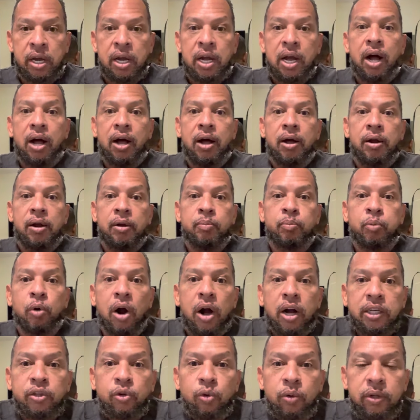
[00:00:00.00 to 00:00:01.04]

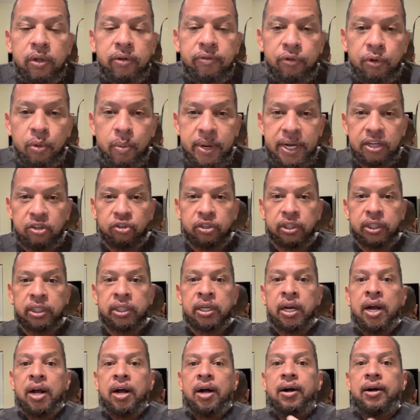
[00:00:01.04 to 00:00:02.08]
bronchial inflammation,
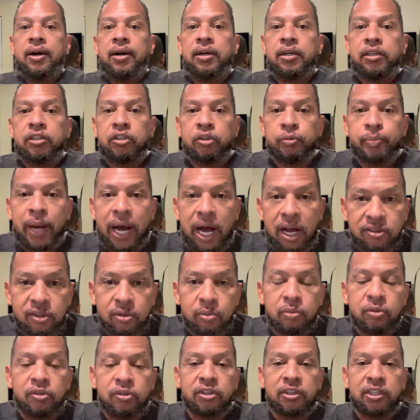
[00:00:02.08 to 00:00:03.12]

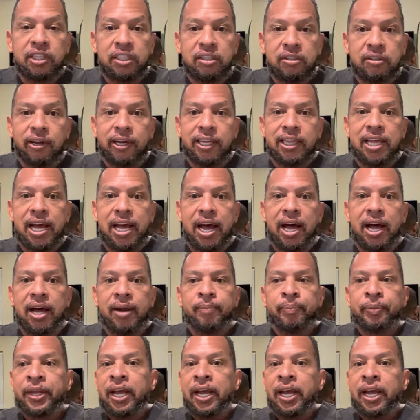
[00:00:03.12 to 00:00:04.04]
spasms, things like that.